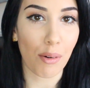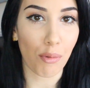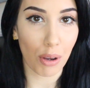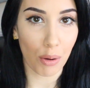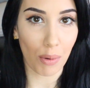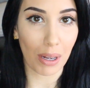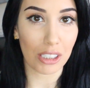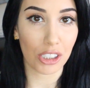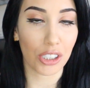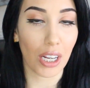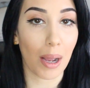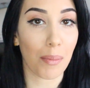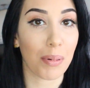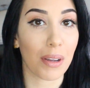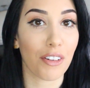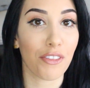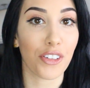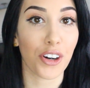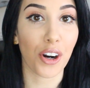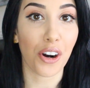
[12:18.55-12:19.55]
and we went
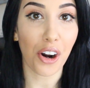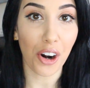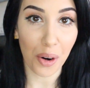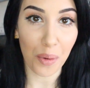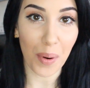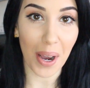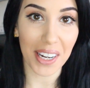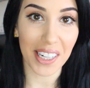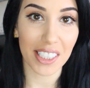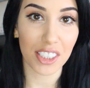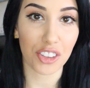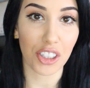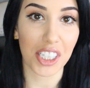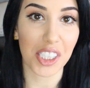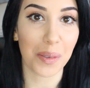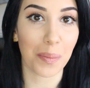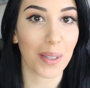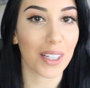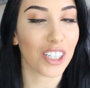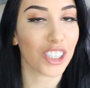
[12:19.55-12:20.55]
shopping for her wedding
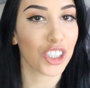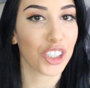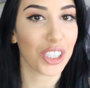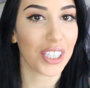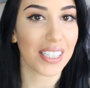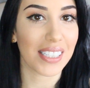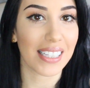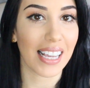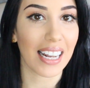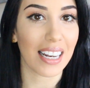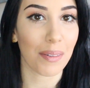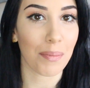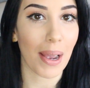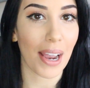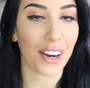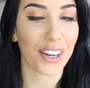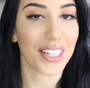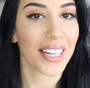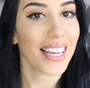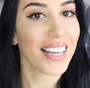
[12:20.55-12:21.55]
dress because she is getting
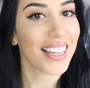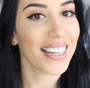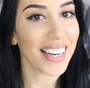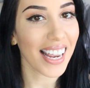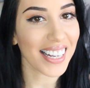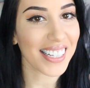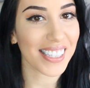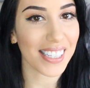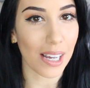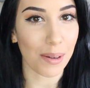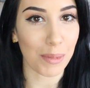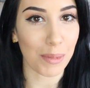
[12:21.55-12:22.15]
married next